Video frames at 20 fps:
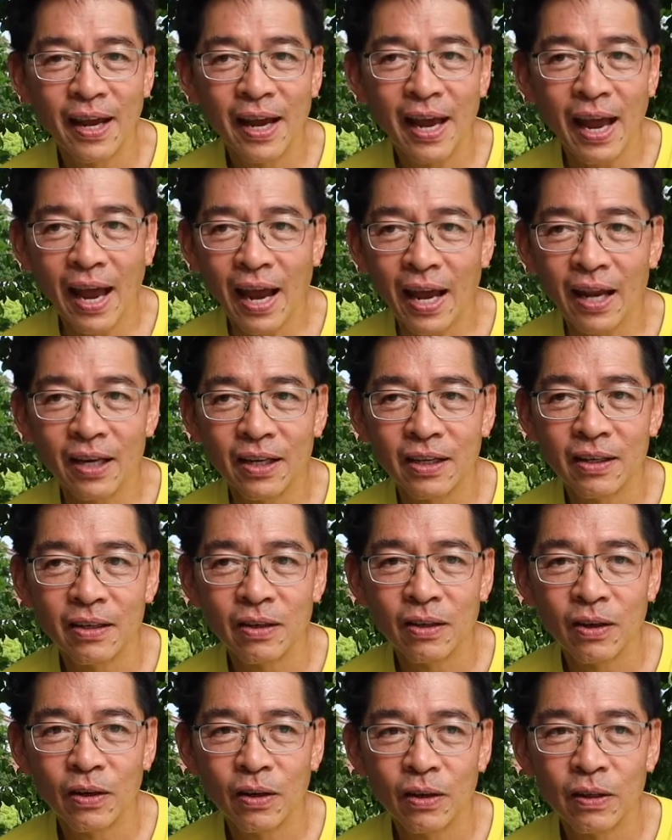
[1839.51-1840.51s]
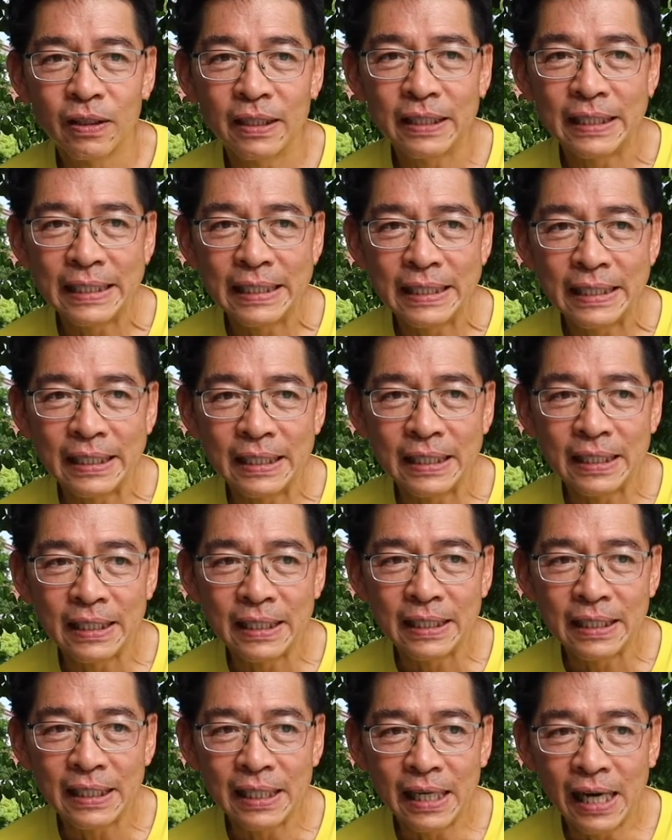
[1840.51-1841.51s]
And
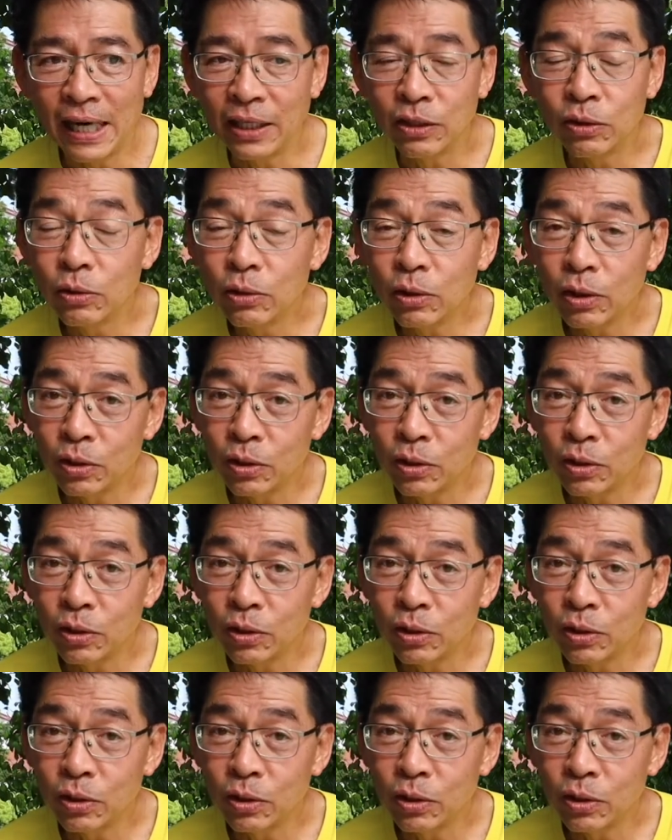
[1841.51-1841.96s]
I do not